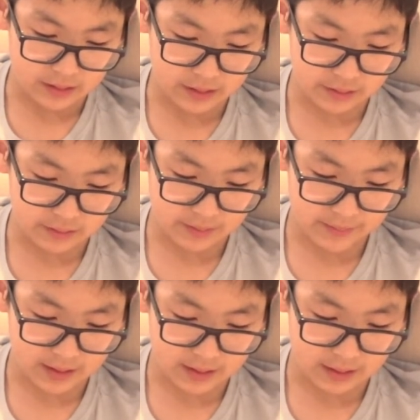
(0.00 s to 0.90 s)
Jehoram
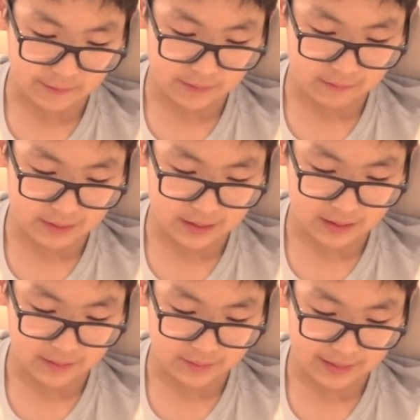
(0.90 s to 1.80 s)
passed over with his
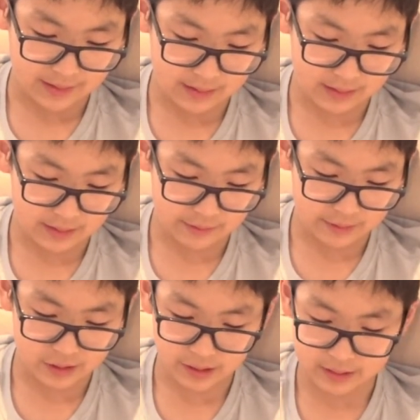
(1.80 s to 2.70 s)
commands and all his
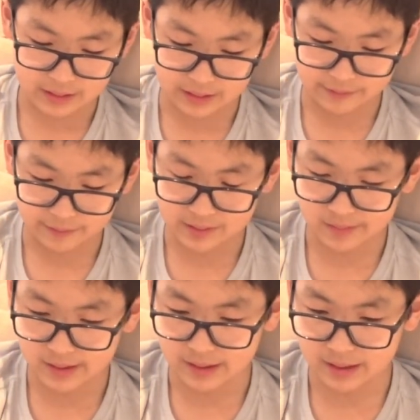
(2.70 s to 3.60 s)
charts, and he rose by
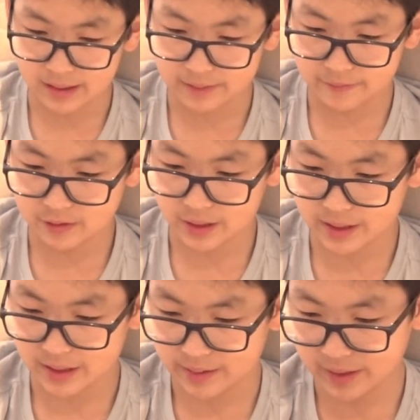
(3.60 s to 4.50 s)
night and struck
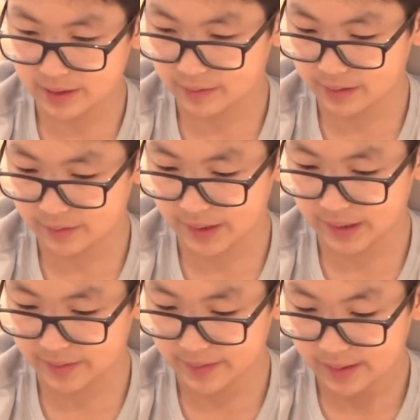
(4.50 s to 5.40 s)
the enemies who had surrounded
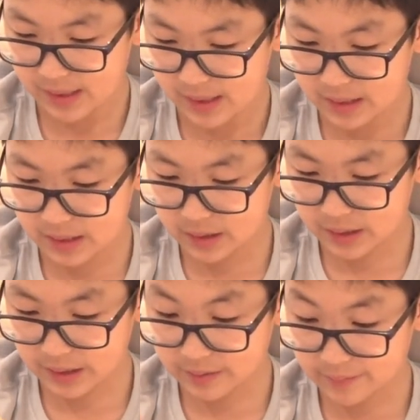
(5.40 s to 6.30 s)
him, and the
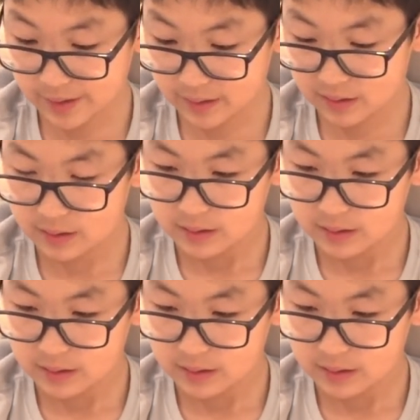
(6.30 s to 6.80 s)
charge commands.